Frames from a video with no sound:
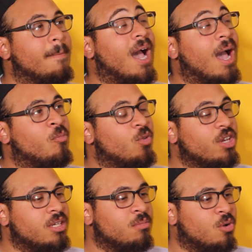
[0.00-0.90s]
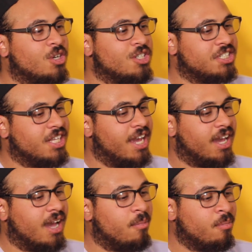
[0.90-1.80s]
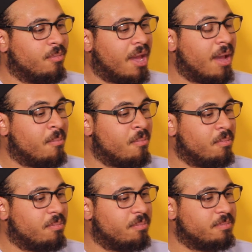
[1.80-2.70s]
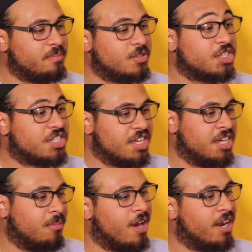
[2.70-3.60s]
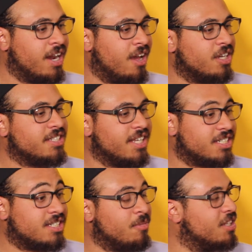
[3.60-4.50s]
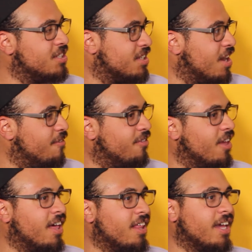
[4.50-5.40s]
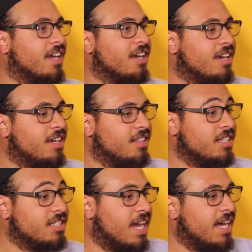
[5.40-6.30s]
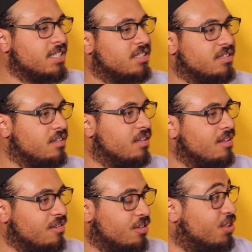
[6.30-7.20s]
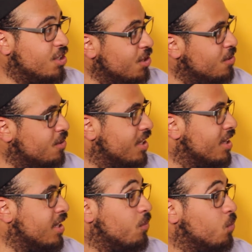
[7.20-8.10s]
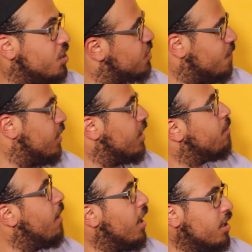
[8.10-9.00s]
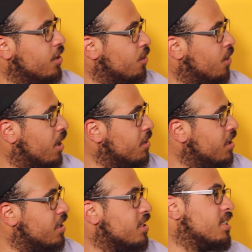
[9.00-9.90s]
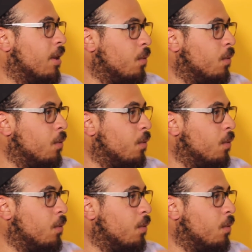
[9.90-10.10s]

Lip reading: I'm really more just like I'm just thinking about it now, because like some of the stuff that like these guys do and then we just forget about it, you know what I mean? Because like